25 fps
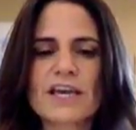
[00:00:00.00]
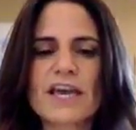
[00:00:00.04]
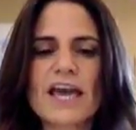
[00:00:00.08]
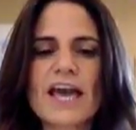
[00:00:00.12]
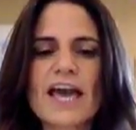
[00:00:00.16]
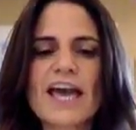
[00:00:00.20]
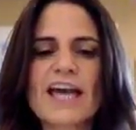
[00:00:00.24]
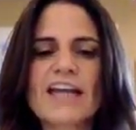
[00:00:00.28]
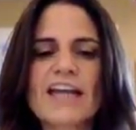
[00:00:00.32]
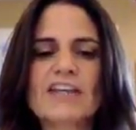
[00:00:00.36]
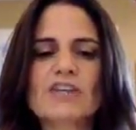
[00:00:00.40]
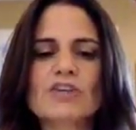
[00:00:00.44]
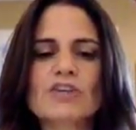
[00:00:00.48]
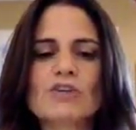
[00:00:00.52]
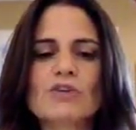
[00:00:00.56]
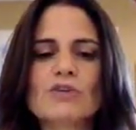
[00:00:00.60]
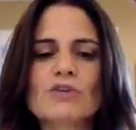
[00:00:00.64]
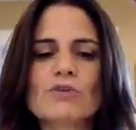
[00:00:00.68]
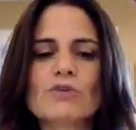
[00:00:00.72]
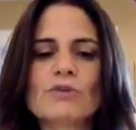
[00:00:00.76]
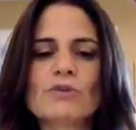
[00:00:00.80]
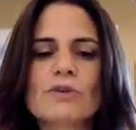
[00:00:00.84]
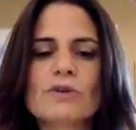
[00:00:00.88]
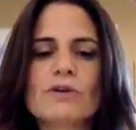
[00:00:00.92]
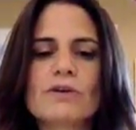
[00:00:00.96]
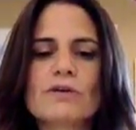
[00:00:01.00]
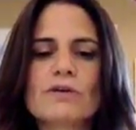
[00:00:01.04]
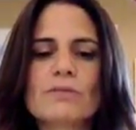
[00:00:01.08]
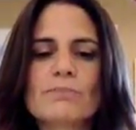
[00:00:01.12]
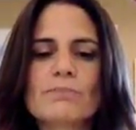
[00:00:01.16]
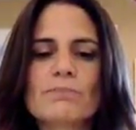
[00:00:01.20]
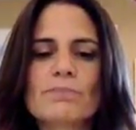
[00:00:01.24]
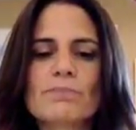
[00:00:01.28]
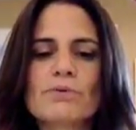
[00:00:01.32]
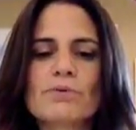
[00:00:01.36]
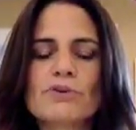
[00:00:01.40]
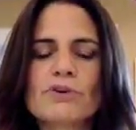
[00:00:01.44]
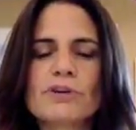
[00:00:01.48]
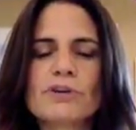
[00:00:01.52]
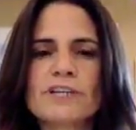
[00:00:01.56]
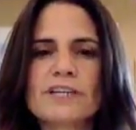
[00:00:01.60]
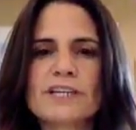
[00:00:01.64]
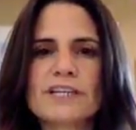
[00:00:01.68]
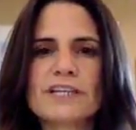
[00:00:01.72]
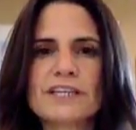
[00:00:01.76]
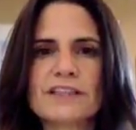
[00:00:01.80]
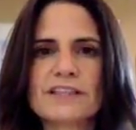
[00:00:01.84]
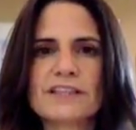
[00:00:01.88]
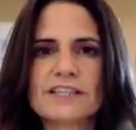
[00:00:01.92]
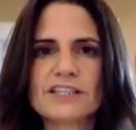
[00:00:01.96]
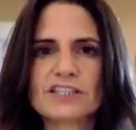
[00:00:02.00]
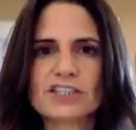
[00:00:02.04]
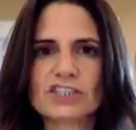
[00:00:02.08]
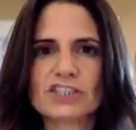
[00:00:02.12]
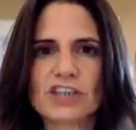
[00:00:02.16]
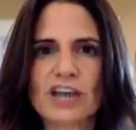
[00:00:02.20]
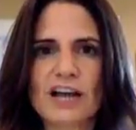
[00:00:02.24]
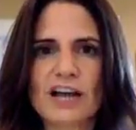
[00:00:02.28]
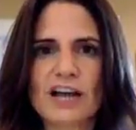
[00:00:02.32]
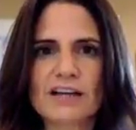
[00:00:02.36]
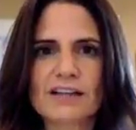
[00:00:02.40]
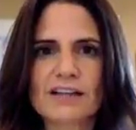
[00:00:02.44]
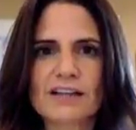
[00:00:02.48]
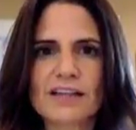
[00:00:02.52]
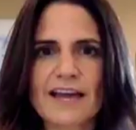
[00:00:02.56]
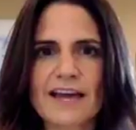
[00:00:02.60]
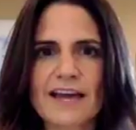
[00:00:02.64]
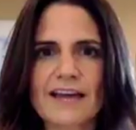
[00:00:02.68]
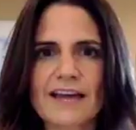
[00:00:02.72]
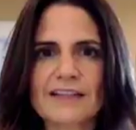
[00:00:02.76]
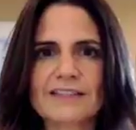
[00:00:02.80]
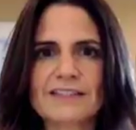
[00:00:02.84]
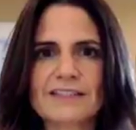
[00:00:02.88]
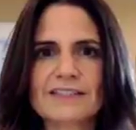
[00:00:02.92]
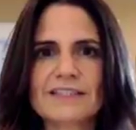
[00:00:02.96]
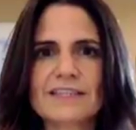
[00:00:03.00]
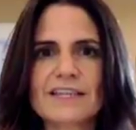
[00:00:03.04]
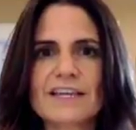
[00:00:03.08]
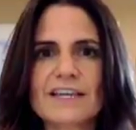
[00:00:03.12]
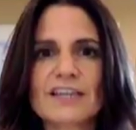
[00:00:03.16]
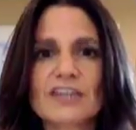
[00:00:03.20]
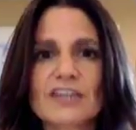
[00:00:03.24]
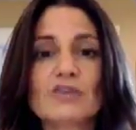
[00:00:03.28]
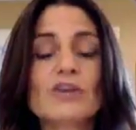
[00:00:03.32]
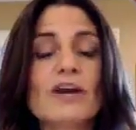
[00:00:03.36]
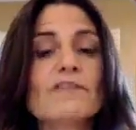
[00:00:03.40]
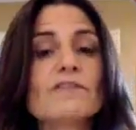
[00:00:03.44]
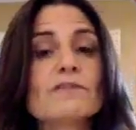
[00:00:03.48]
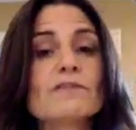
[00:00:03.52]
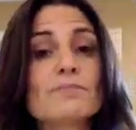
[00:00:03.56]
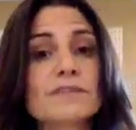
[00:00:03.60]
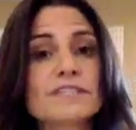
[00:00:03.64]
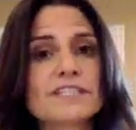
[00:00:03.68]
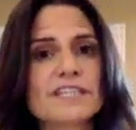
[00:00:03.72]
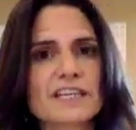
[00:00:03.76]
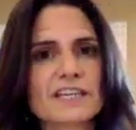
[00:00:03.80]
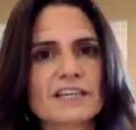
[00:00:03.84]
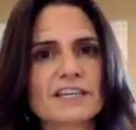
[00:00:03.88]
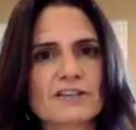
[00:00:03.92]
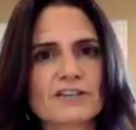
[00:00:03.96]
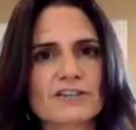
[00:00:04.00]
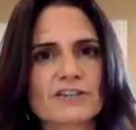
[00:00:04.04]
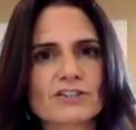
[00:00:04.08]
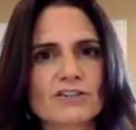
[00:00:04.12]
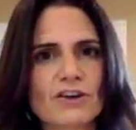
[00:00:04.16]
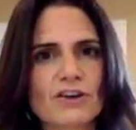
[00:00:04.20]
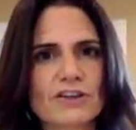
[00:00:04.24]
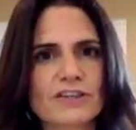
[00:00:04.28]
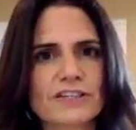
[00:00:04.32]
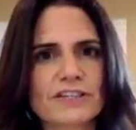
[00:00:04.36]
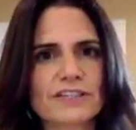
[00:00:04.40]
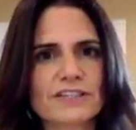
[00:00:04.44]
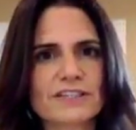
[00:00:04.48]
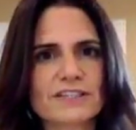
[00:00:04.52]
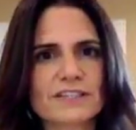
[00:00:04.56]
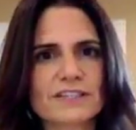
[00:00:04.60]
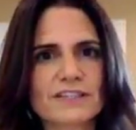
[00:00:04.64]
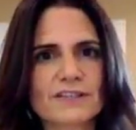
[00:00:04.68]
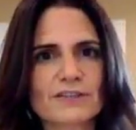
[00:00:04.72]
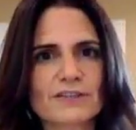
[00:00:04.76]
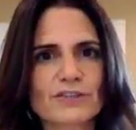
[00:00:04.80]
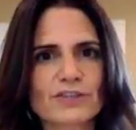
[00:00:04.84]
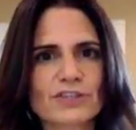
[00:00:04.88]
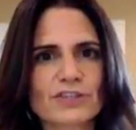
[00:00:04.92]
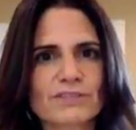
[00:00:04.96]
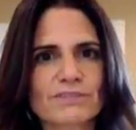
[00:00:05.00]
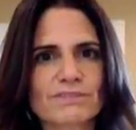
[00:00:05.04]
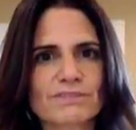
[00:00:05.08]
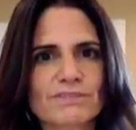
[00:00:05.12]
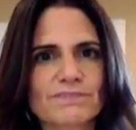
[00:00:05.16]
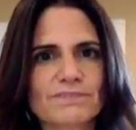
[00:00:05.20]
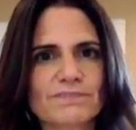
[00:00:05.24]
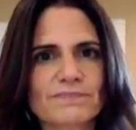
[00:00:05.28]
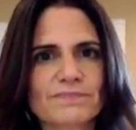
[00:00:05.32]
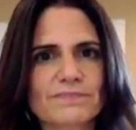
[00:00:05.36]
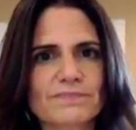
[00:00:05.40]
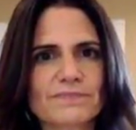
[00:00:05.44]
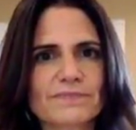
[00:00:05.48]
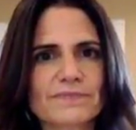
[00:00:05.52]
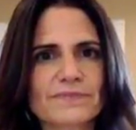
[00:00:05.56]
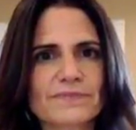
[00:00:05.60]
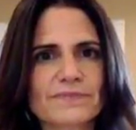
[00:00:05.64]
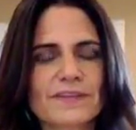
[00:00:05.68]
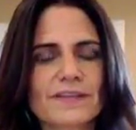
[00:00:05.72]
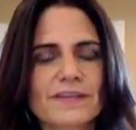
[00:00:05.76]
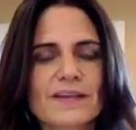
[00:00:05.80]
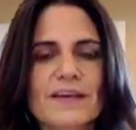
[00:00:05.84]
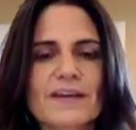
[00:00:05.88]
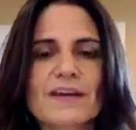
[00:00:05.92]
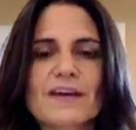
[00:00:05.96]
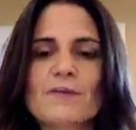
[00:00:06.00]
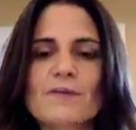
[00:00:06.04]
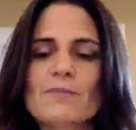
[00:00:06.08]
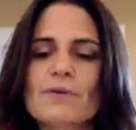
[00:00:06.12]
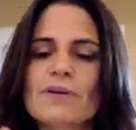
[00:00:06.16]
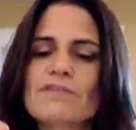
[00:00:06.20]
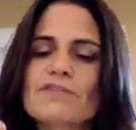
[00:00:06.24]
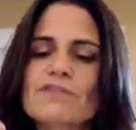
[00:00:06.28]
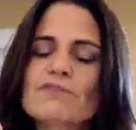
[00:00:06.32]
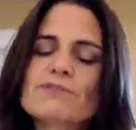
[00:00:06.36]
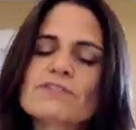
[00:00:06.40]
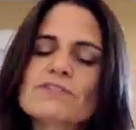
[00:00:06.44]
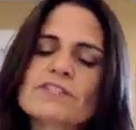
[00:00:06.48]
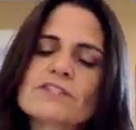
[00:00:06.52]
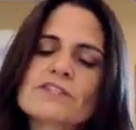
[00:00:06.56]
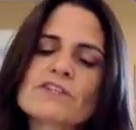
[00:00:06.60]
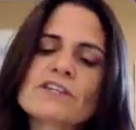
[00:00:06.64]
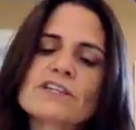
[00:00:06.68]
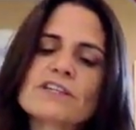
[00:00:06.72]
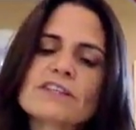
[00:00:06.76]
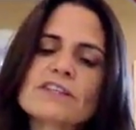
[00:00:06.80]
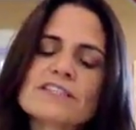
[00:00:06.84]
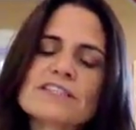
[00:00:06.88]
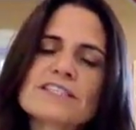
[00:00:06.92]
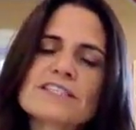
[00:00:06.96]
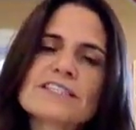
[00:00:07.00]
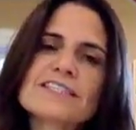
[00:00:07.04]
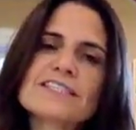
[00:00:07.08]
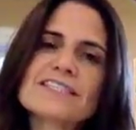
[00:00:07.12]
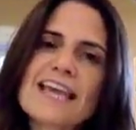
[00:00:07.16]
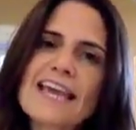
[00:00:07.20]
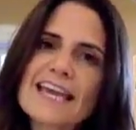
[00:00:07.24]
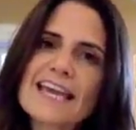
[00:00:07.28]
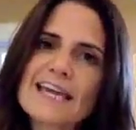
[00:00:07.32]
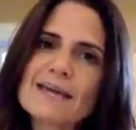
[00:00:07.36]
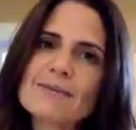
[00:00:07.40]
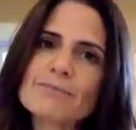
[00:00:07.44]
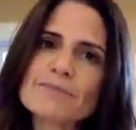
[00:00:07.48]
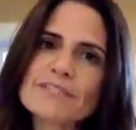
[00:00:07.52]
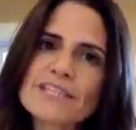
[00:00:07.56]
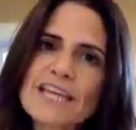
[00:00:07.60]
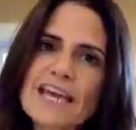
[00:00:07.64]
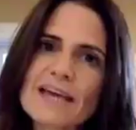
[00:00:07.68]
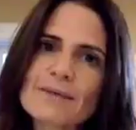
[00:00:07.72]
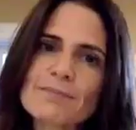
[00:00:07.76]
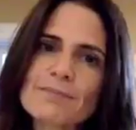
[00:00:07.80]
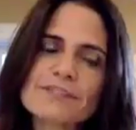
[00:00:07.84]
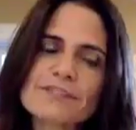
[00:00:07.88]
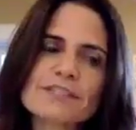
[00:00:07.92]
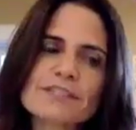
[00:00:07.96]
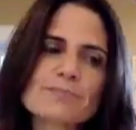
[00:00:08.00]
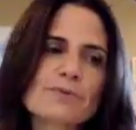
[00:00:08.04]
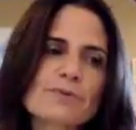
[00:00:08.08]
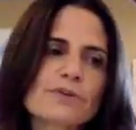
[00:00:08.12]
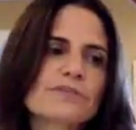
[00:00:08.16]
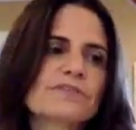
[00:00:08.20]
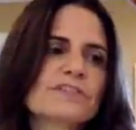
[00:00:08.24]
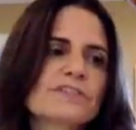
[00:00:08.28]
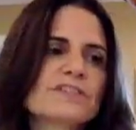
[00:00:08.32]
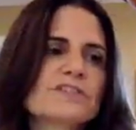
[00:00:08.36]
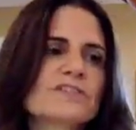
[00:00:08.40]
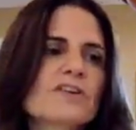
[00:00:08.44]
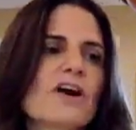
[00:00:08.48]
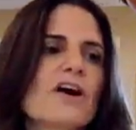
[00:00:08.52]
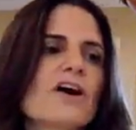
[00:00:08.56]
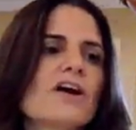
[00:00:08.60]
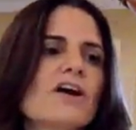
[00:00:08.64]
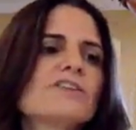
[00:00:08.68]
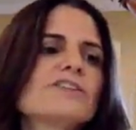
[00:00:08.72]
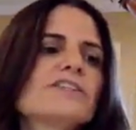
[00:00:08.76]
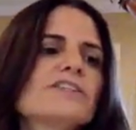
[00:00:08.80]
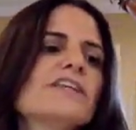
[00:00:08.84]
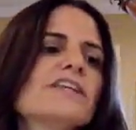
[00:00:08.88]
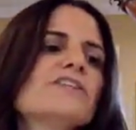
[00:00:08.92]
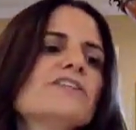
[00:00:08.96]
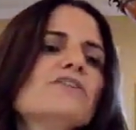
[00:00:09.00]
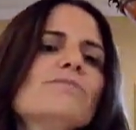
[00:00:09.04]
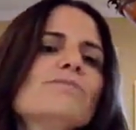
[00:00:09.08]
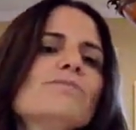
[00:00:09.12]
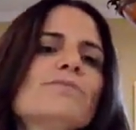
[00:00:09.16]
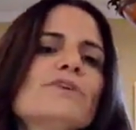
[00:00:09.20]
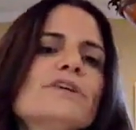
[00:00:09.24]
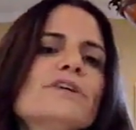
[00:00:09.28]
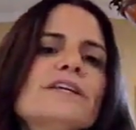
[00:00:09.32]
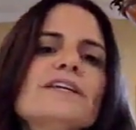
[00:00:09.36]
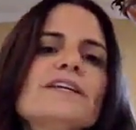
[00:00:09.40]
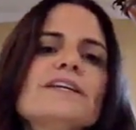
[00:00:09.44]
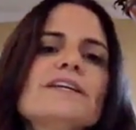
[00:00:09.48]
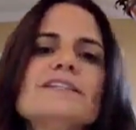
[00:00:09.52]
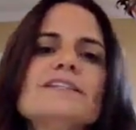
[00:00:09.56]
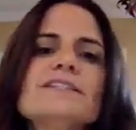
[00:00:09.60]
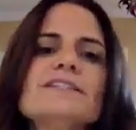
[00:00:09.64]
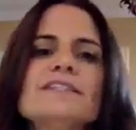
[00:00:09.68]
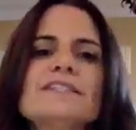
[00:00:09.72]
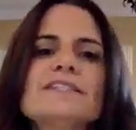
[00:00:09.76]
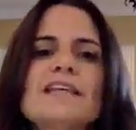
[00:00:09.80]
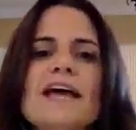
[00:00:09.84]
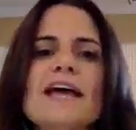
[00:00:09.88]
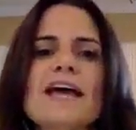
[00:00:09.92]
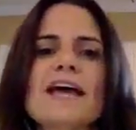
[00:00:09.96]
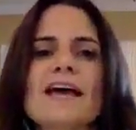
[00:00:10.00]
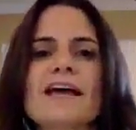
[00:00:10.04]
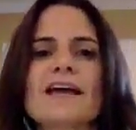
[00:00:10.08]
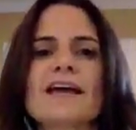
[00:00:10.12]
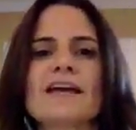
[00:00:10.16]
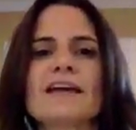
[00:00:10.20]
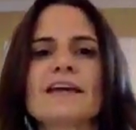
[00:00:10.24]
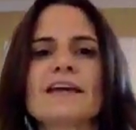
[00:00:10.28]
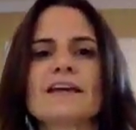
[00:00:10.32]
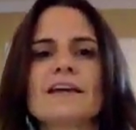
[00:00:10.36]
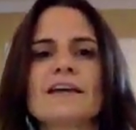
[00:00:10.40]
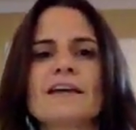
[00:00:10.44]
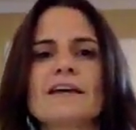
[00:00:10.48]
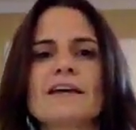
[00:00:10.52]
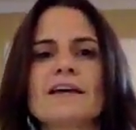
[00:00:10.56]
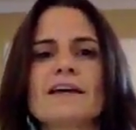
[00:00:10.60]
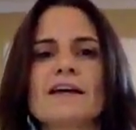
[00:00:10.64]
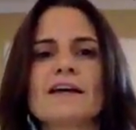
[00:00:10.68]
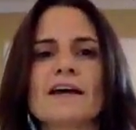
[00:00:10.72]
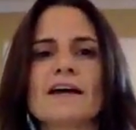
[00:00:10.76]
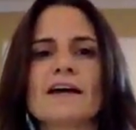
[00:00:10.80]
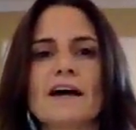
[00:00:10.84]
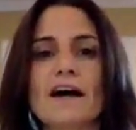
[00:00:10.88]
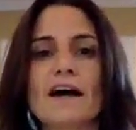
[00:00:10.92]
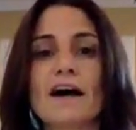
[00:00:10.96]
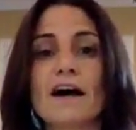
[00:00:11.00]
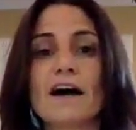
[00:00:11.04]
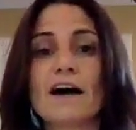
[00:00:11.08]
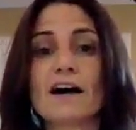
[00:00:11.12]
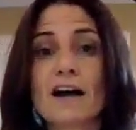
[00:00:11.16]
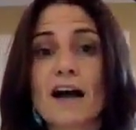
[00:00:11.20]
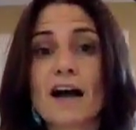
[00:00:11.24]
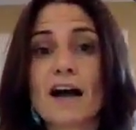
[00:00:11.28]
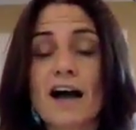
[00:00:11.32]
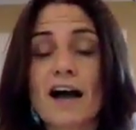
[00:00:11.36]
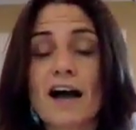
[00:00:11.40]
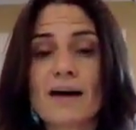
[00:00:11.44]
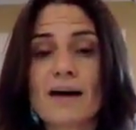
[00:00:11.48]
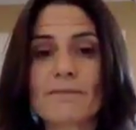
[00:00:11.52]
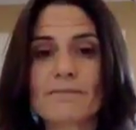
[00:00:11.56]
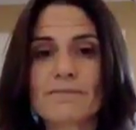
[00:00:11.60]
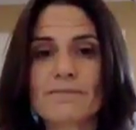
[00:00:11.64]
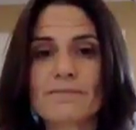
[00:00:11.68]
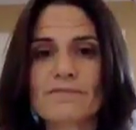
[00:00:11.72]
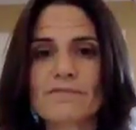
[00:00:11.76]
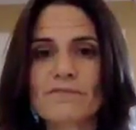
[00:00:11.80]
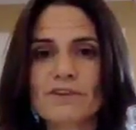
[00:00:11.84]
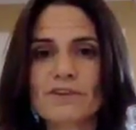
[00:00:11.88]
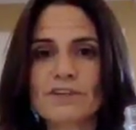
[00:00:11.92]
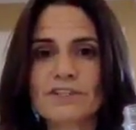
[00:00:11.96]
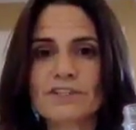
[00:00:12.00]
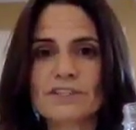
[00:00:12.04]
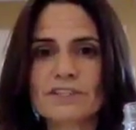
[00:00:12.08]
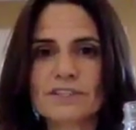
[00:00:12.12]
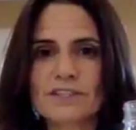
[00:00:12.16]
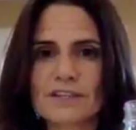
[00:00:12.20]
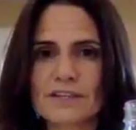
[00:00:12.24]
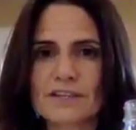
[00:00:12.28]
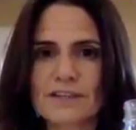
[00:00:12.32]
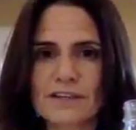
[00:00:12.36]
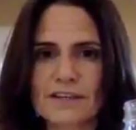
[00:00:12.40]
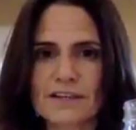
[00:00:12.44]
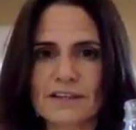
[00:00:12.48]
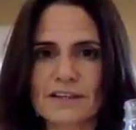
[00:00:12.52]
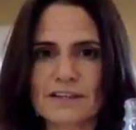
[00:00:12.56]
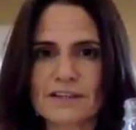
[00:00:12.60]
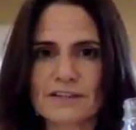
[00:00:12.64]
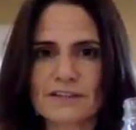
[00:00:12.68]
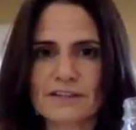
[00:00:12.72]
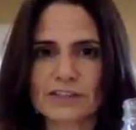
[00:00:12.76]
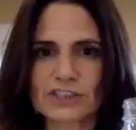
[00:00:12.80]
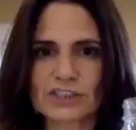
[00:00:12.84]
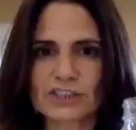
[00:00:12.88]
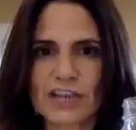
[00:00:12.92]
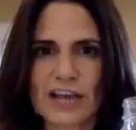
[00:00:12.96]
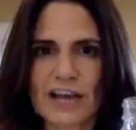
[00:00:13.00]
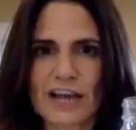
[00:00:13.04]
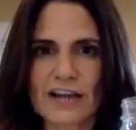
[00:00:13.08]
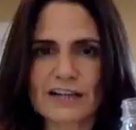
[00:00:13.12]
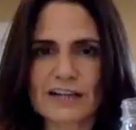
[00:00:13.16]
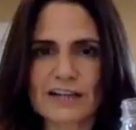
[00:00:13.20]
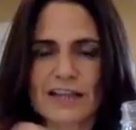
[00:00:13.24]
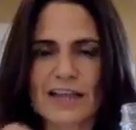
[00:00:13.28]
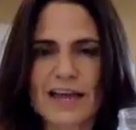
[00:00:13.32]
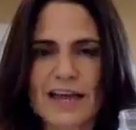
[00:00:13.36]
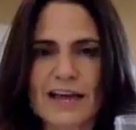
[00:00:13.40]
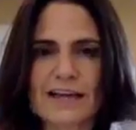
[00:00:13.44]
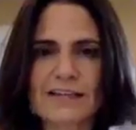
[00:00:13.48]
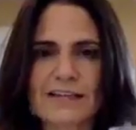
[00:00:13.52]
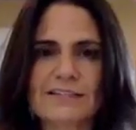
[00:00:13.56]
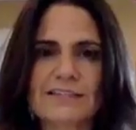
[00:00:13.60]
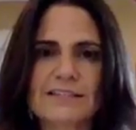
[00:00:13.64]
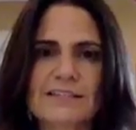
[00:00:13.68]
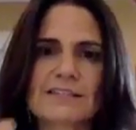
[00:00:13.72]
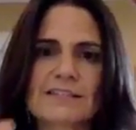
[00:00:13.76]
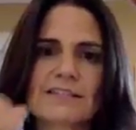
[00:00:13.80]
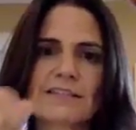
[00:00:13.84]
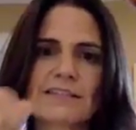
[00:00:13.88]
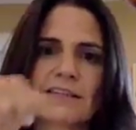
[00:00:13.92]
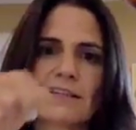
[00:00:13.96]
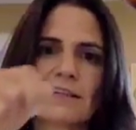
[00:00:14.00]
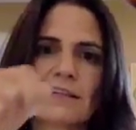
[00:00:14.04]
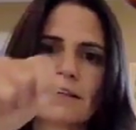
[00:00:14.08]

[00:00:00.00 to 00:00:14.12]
and you put it in this shot glass, you'd have a particular salty solution. But if you took the same tablespoon of salt and you put it in, say, a cup versus a little shot glass,